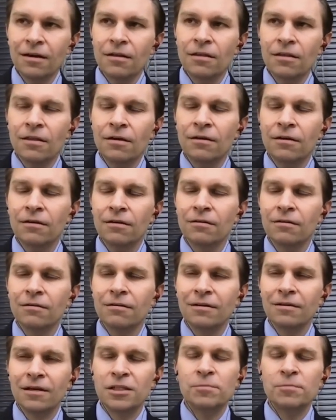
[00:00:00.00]
the
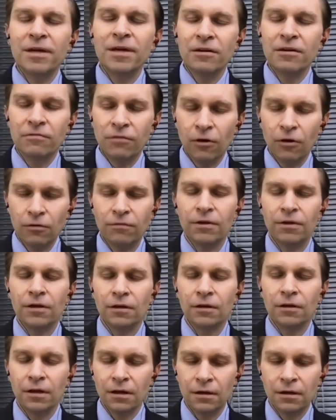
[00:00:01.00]
it's been
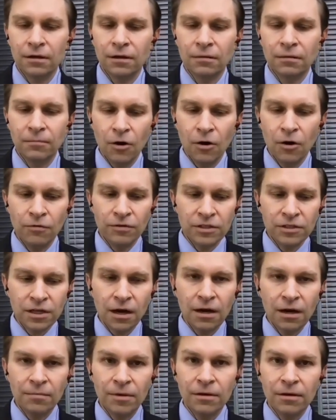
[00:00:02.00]
evolving um, over
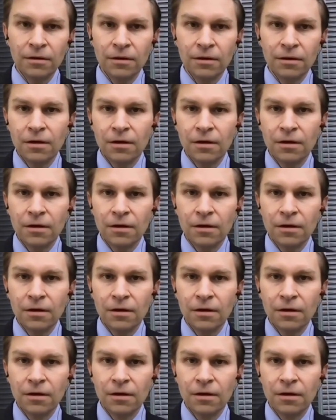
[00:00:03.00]
time. And